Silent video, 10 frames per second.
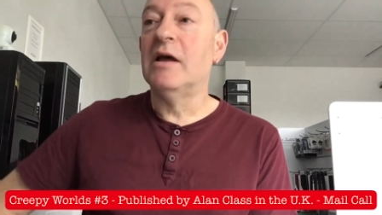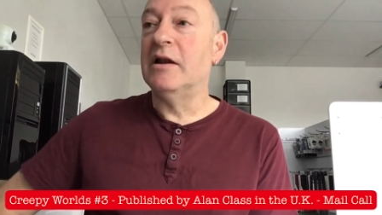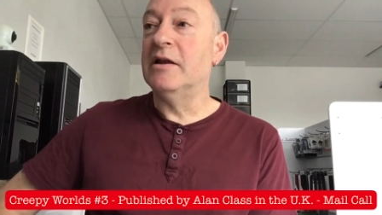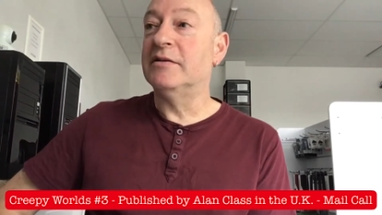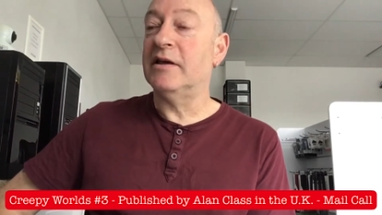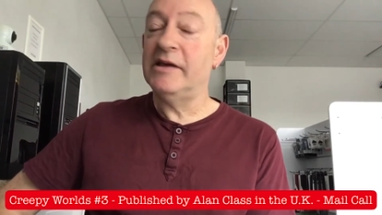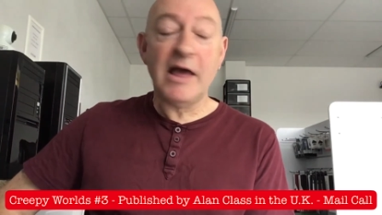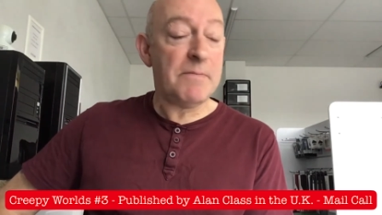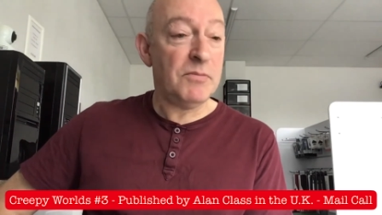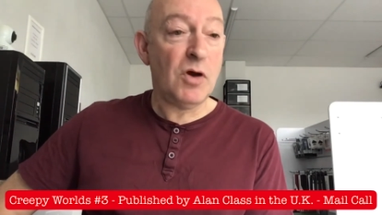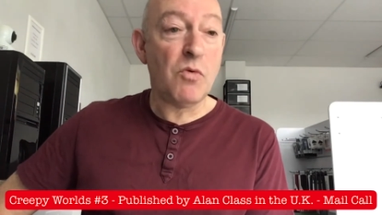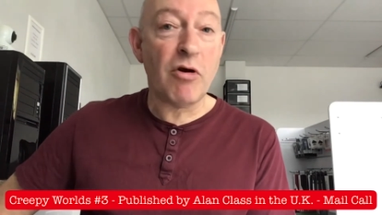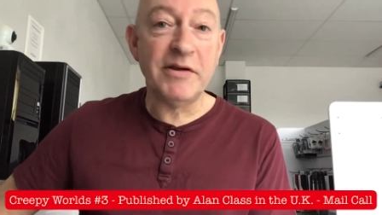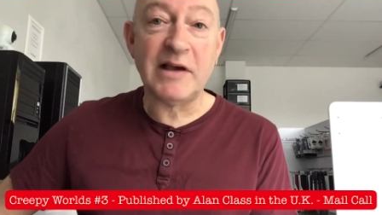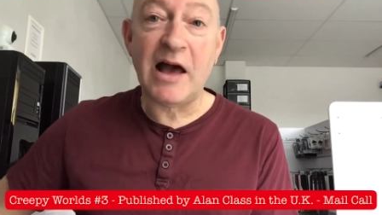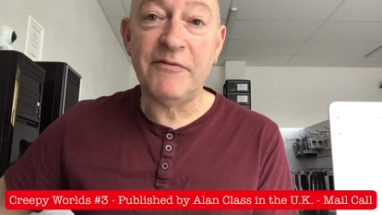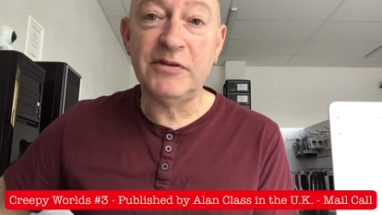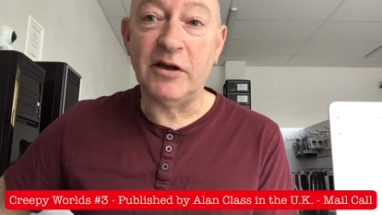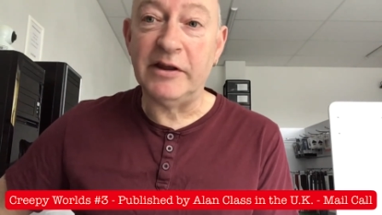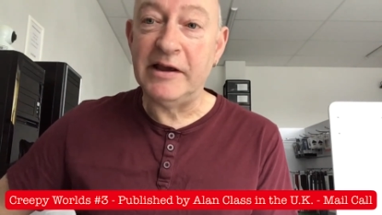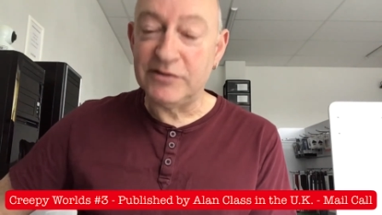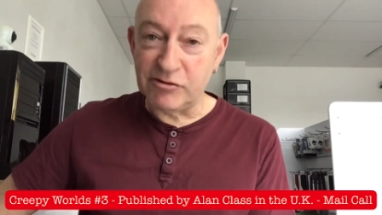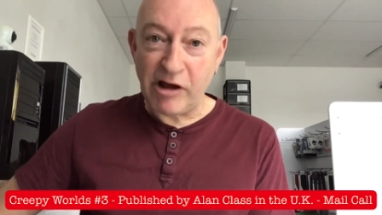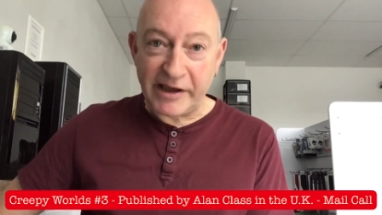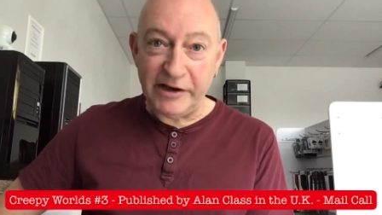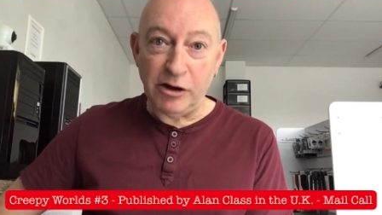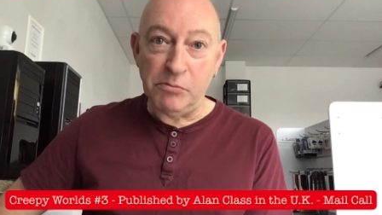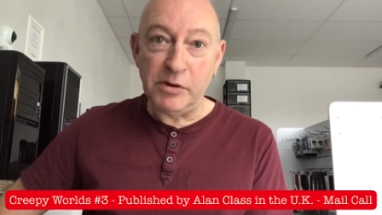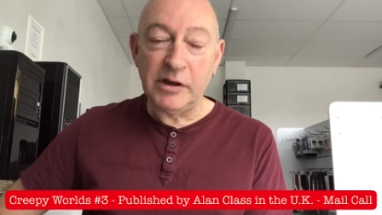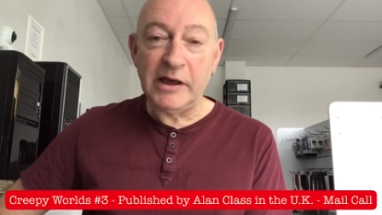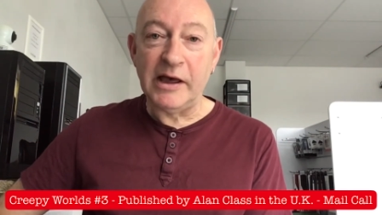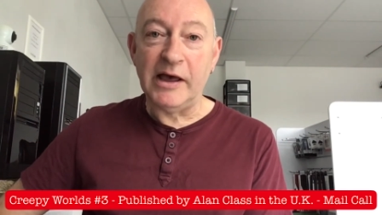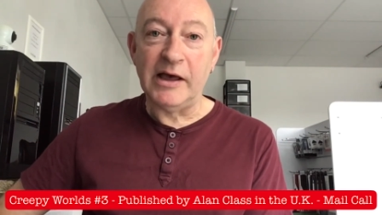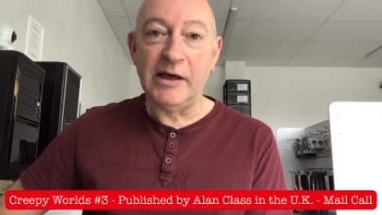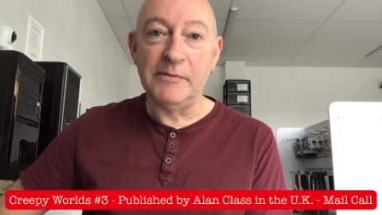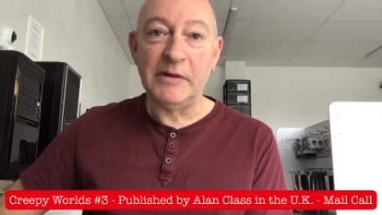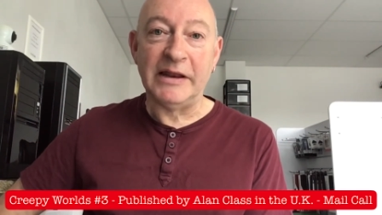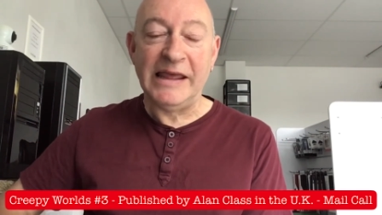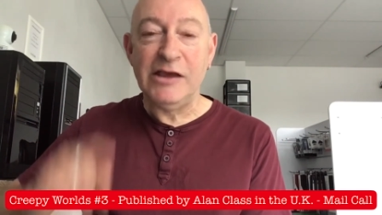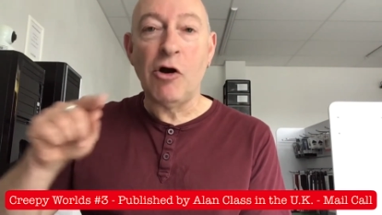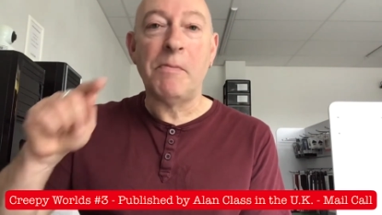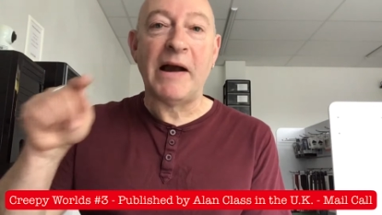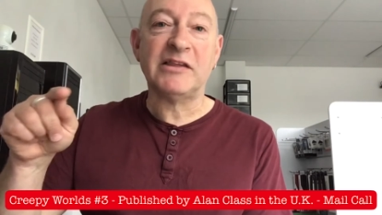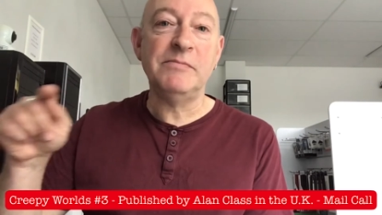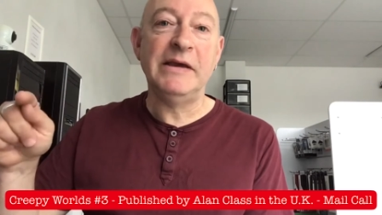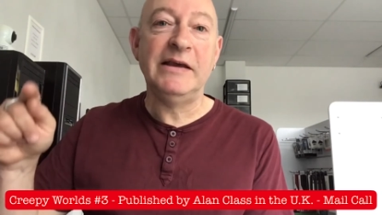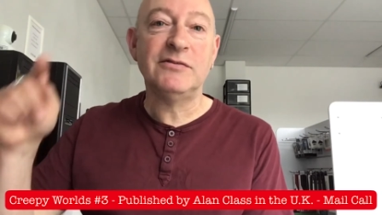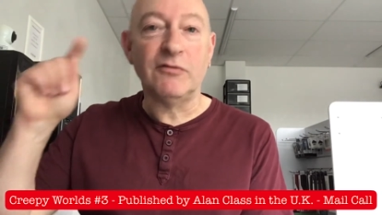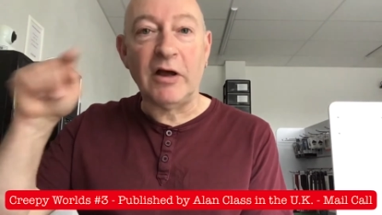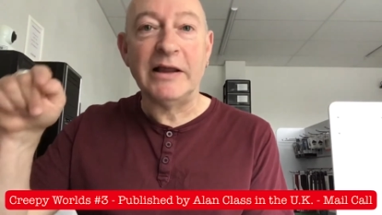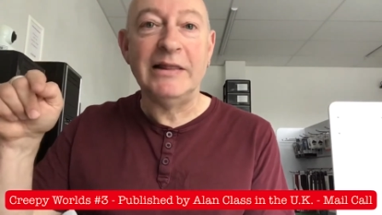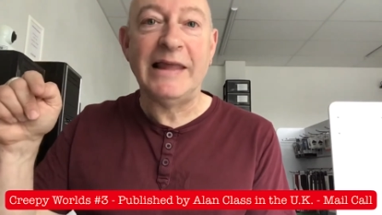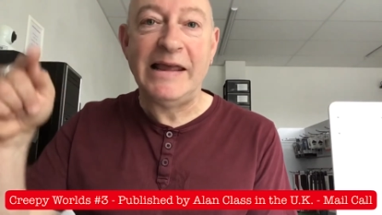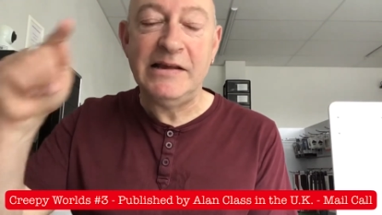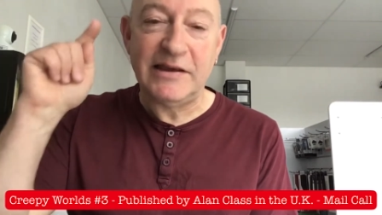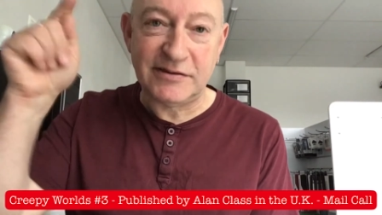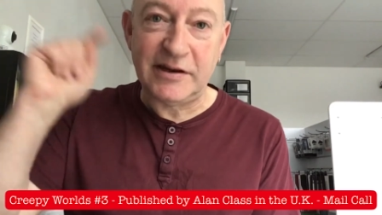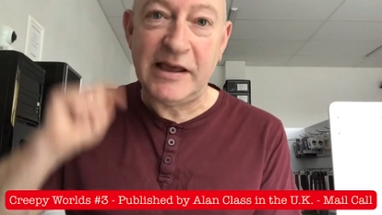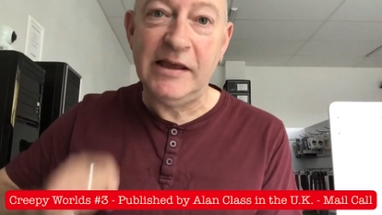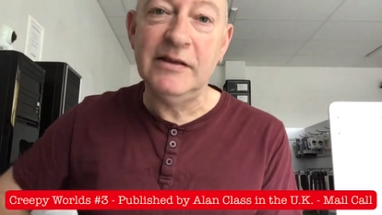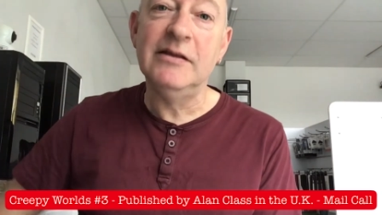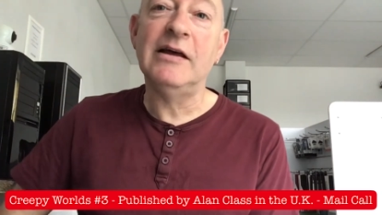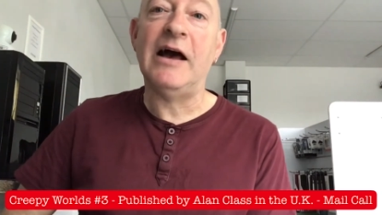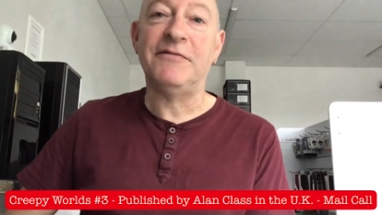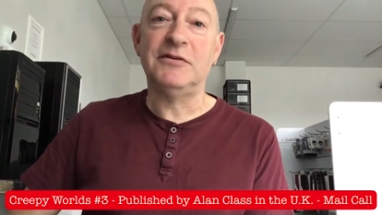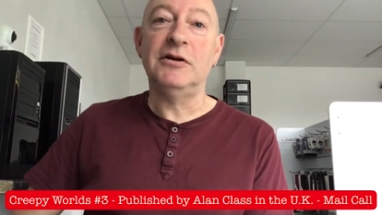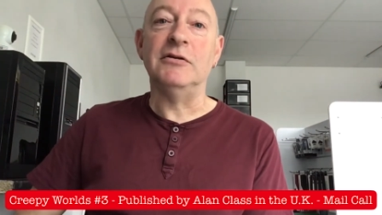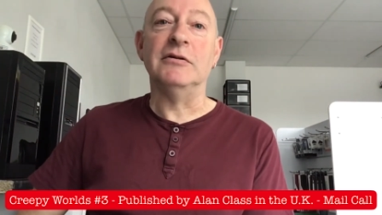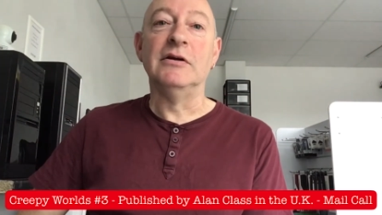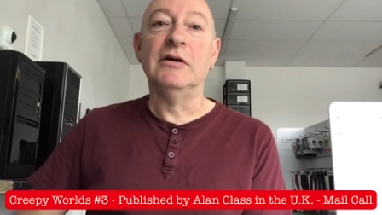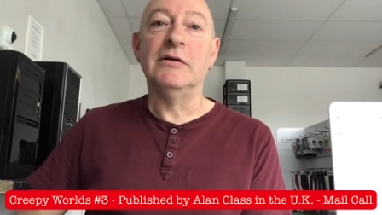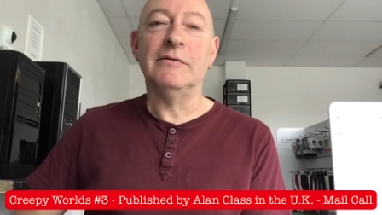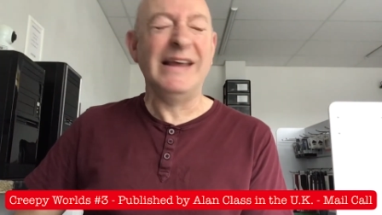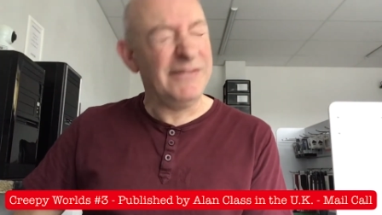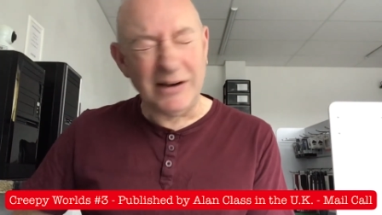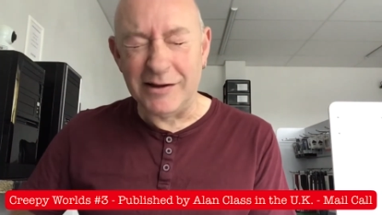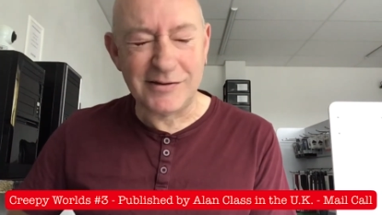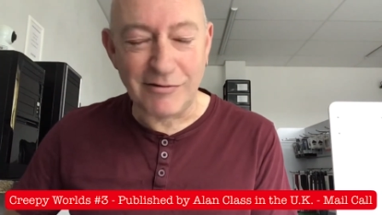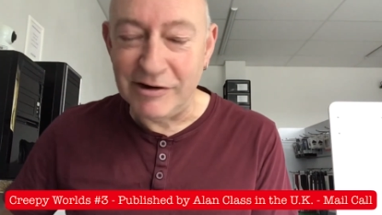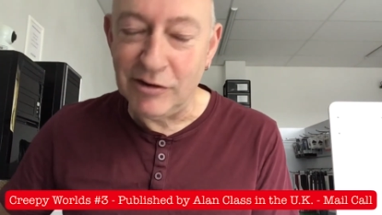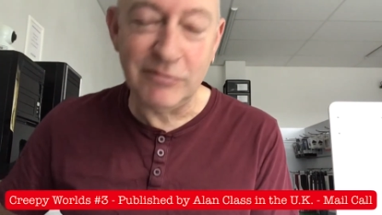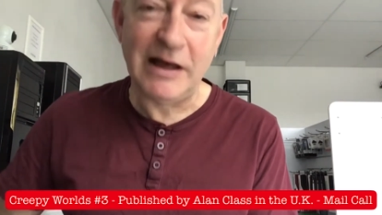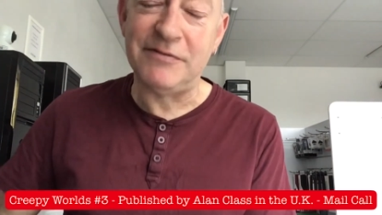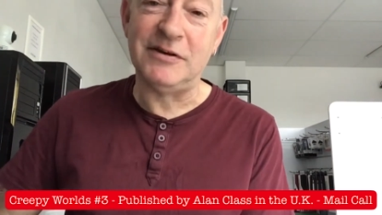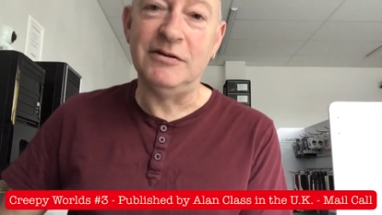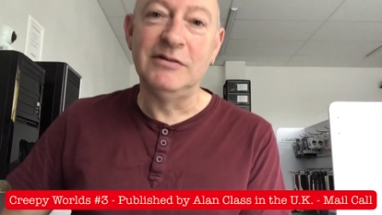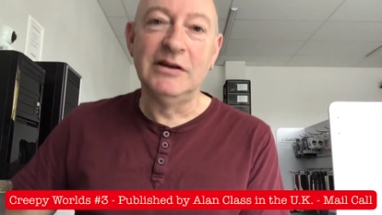And he said, "Yeah, no worries, I have done. Here's the tracking number." Um, and he got back to me sort of like late yesterday afternoon, evening, sorry, not afternoon.